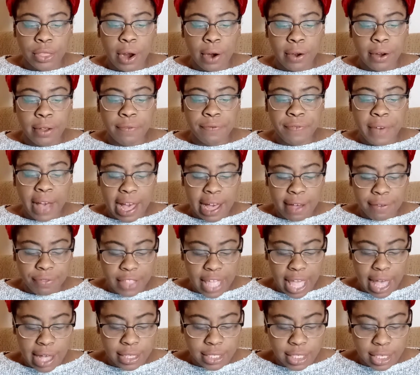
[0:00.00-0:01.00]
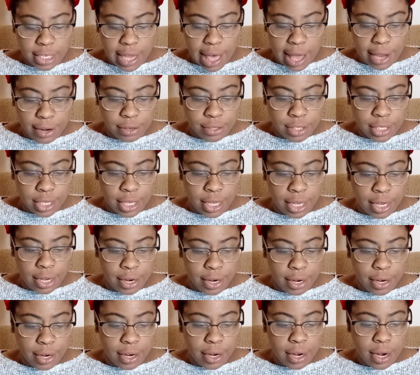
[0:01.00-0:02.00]
$35,000 a
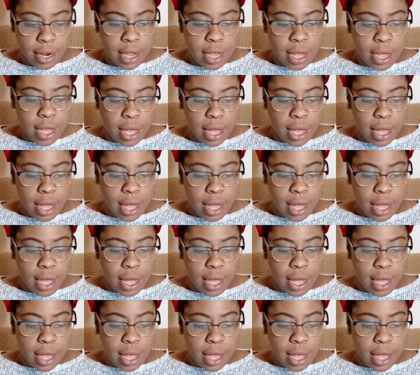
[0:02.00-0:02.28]
year,